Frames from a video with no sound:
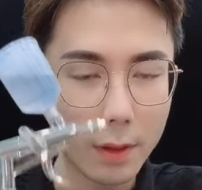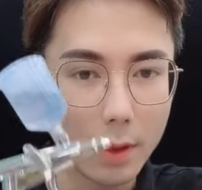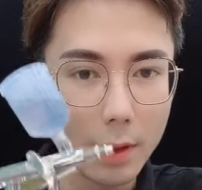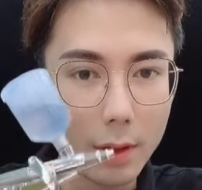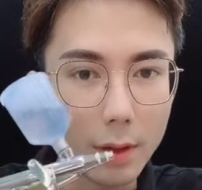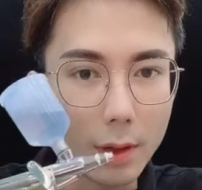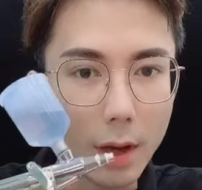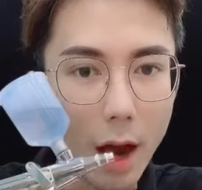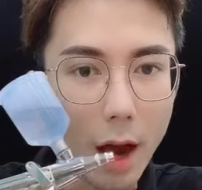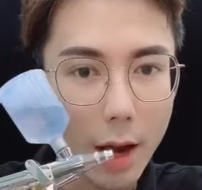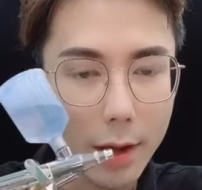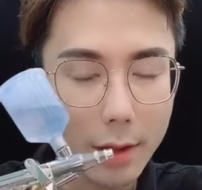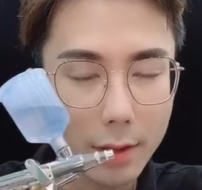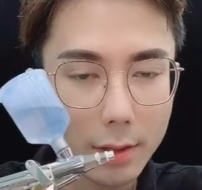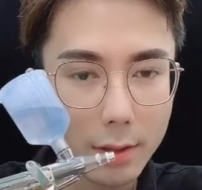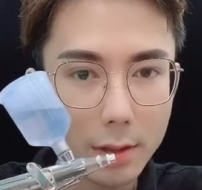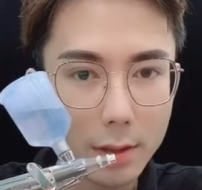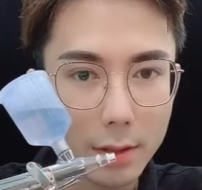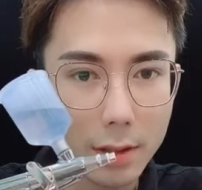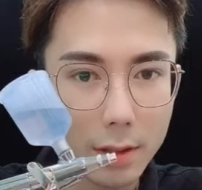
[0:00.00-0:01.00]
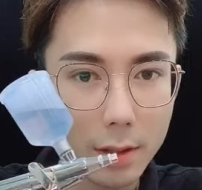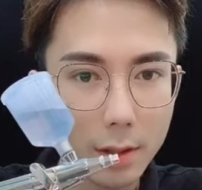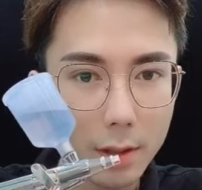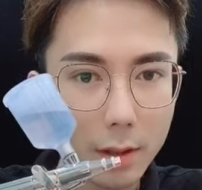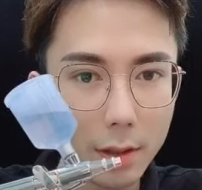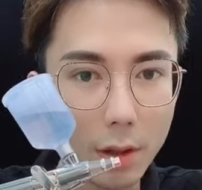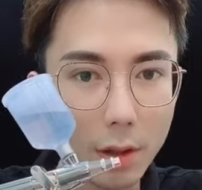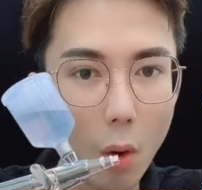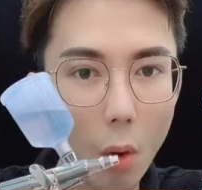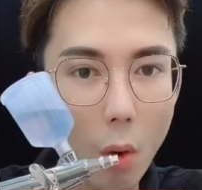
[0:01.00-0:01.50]
the highest
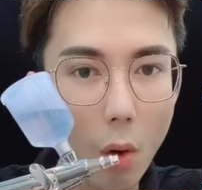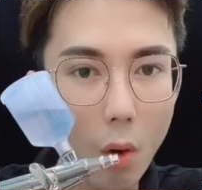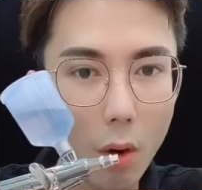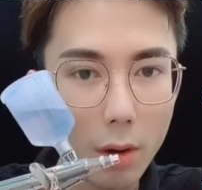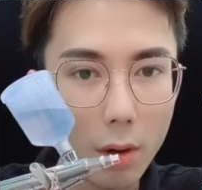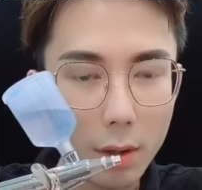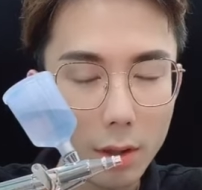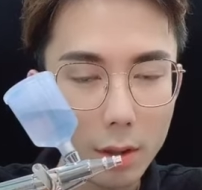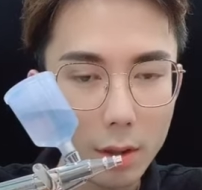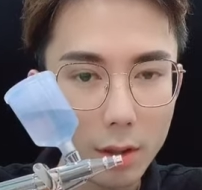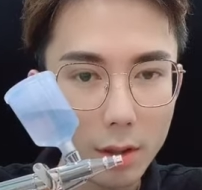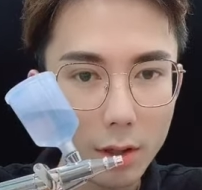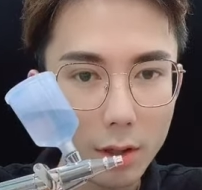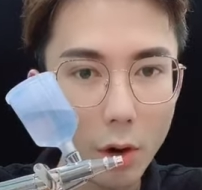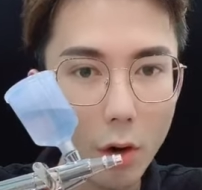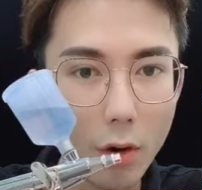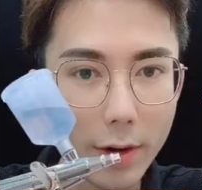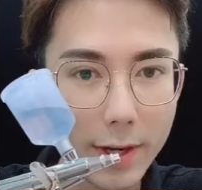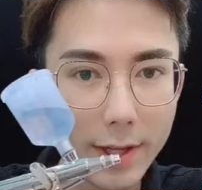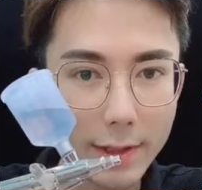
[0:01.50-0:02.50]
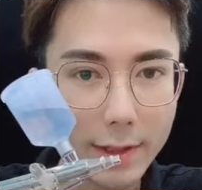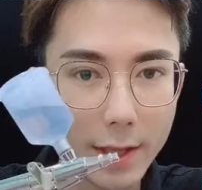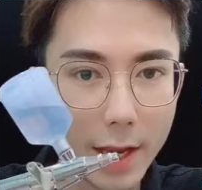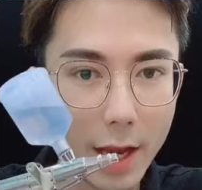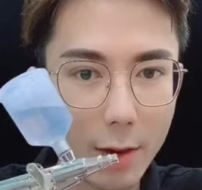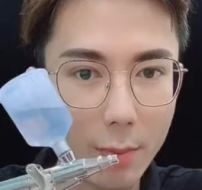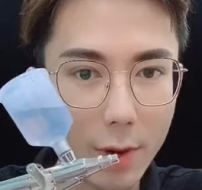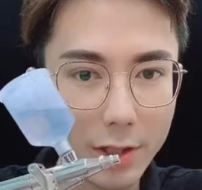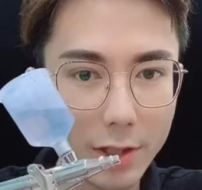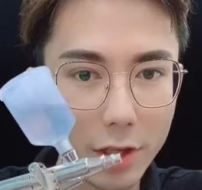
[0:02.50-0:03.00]
in all cordless
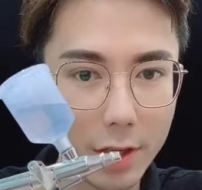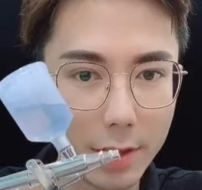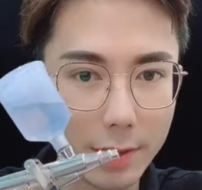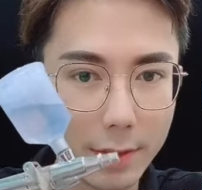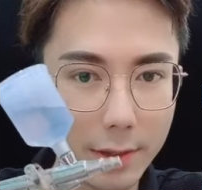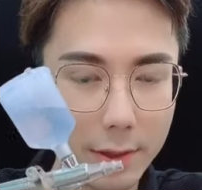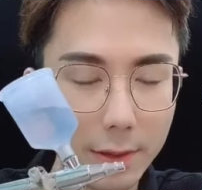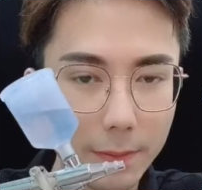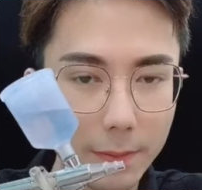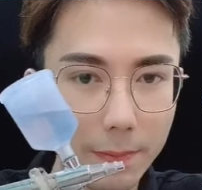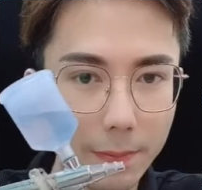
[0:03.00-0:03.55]
airbrush kits